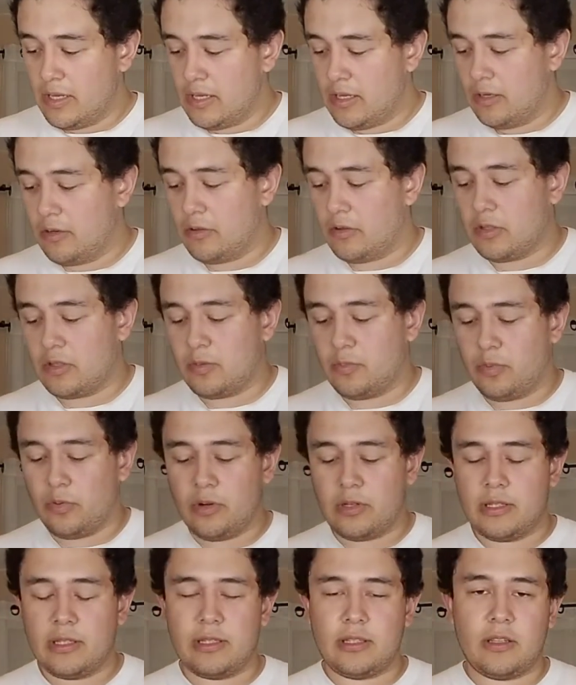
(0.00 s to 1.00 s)
the
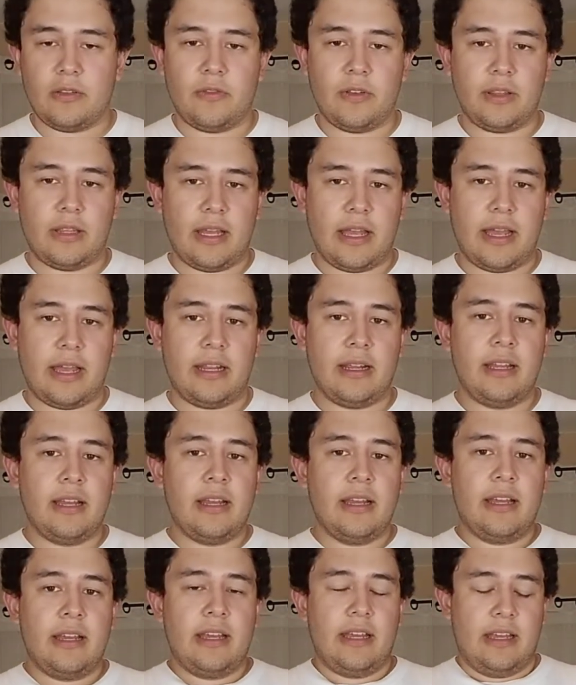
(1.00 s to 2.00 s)
sports and stuff like that,
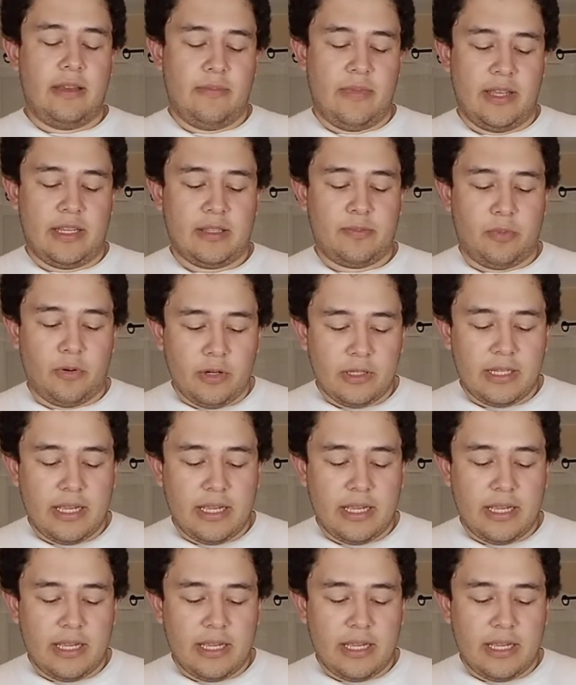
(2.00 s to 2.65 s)
and make sports